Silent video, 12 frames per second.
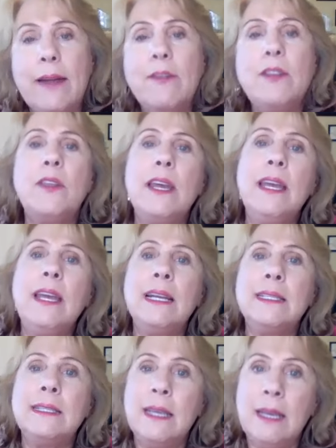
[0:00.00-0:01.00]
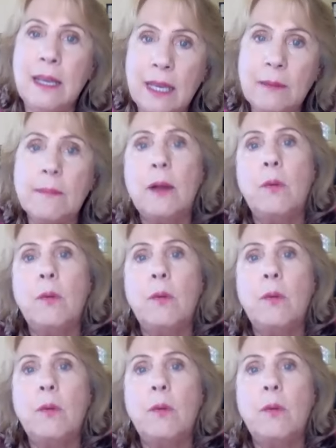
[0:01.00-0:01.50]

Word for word: Everything is in my